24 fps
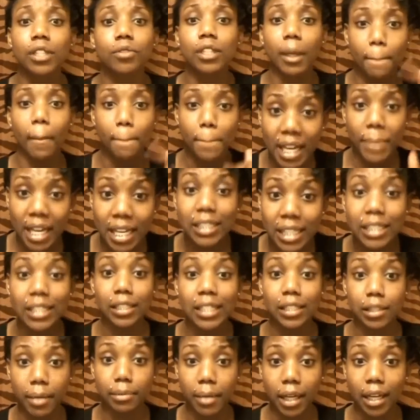This was a
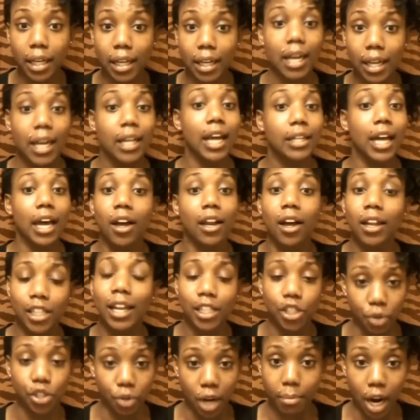business meeting, not all
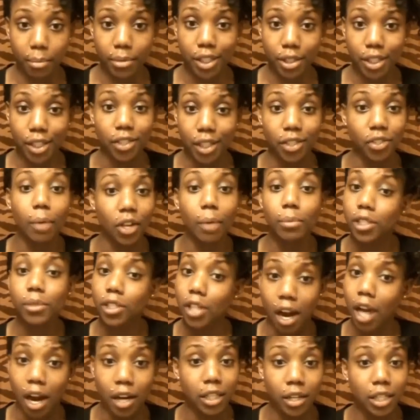that drama shit. So I'm
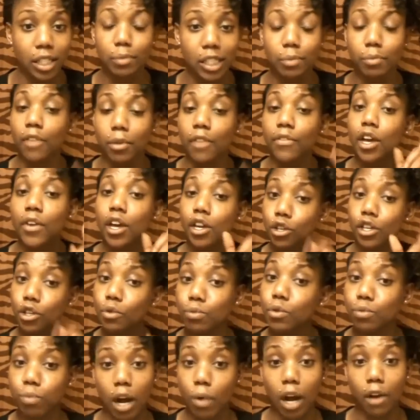sorry, Dee Smith.
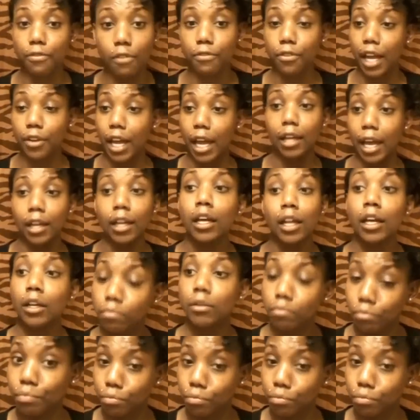You was wrong for that.